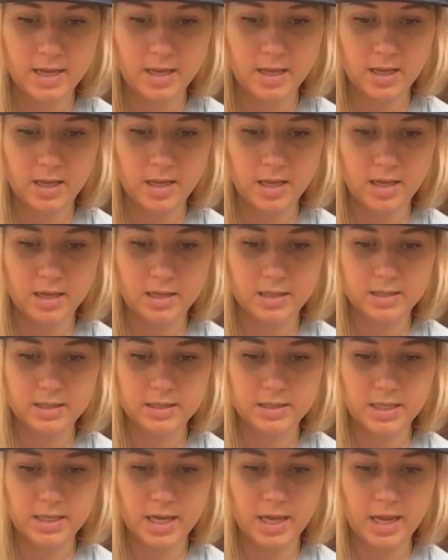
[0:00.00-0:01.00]

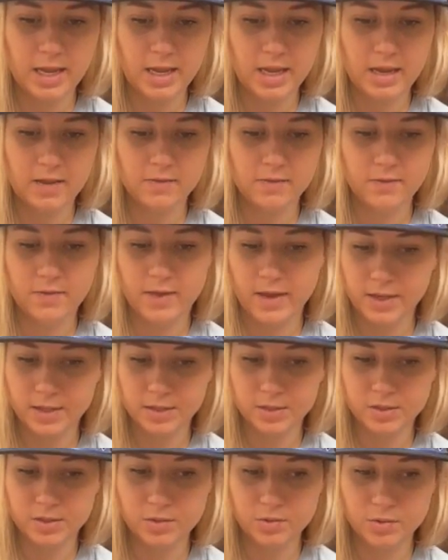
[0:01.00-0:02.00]
and a
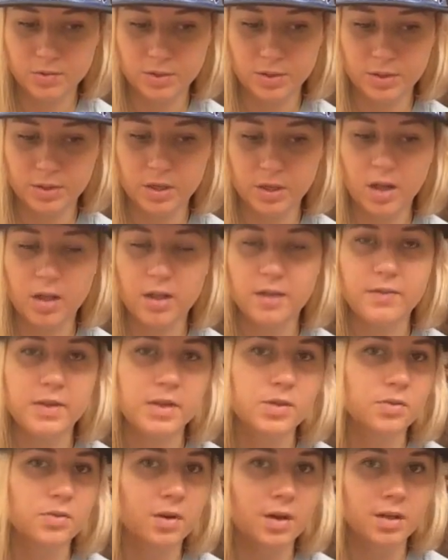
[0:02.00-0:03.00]
van store. All of
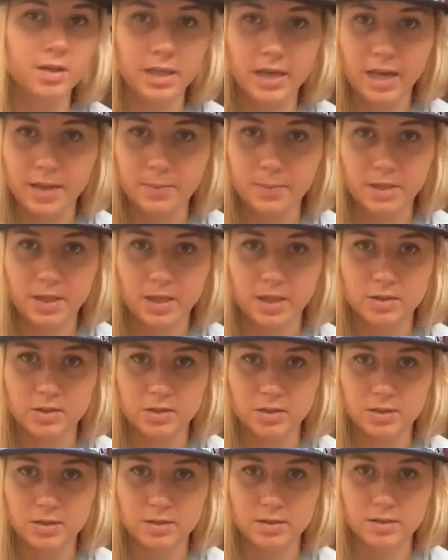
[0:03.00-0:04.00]
these were online
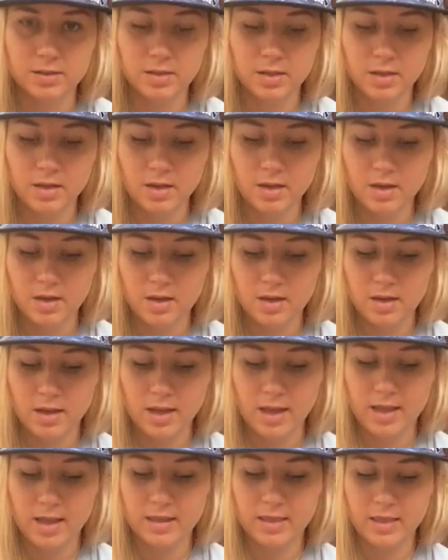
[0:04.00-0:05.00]
applications.
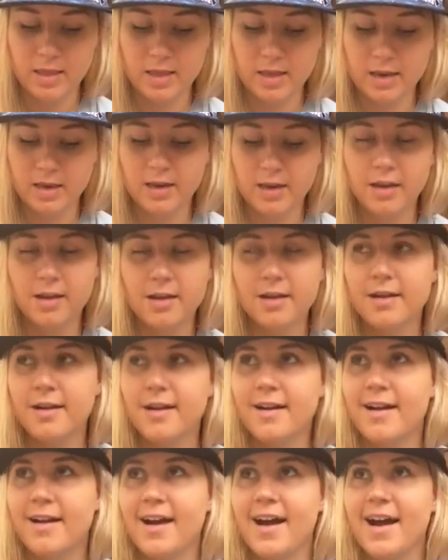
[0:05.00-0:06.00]
And then
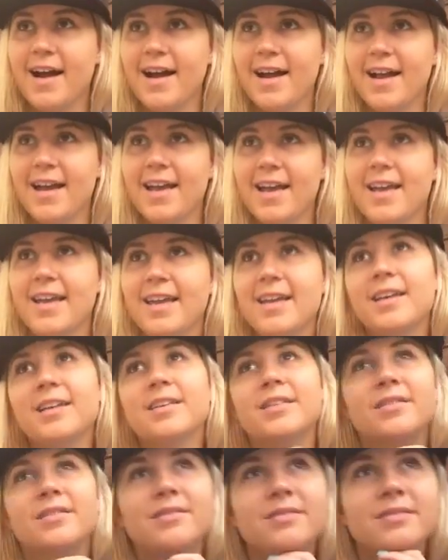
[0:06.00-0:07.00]
I
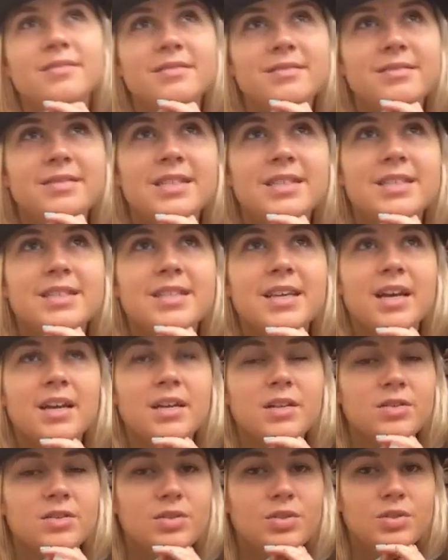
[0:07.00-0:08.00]

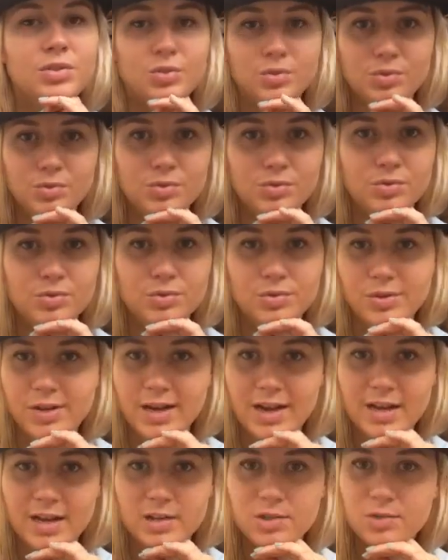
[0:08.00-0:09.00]
decided to
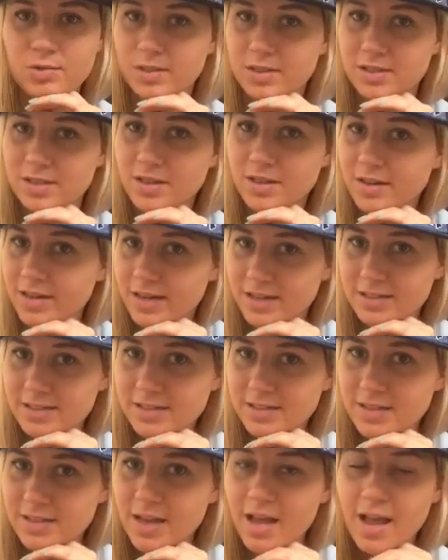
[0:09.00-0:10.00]
try Toys R
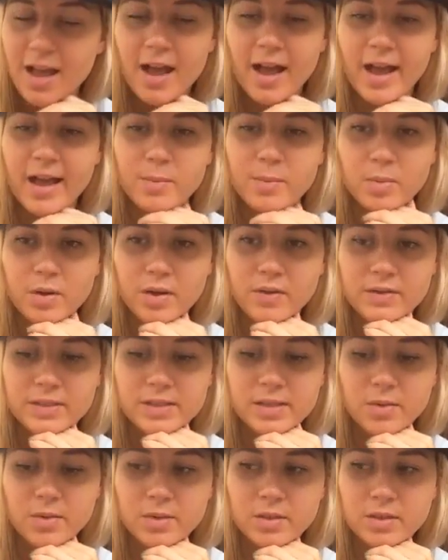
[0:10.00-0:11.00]
Us. I
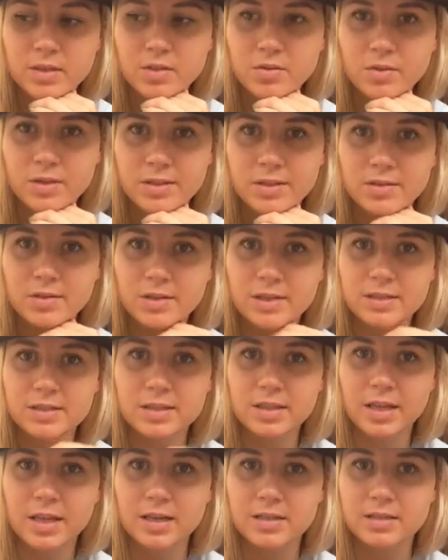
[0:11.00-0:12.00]
previously worked at Toys R
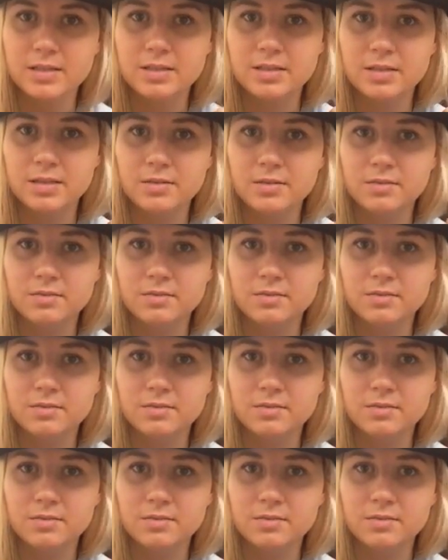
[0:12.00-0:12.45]
Us last